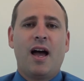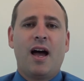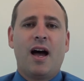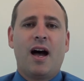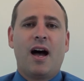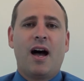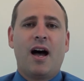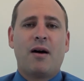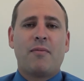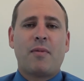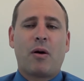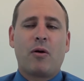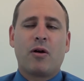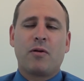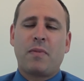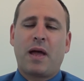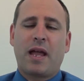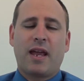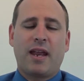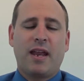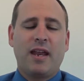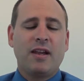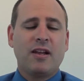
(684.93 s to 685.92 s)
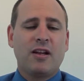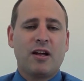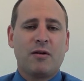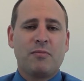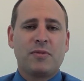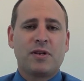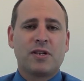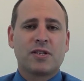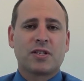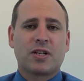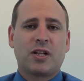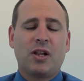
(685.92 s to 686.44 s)
I want to make income
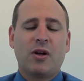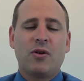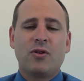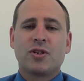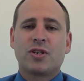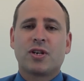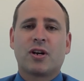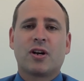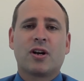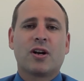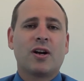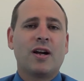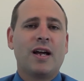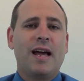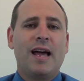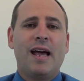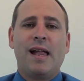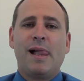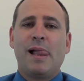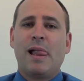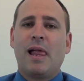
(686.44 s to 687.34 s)
disclosure.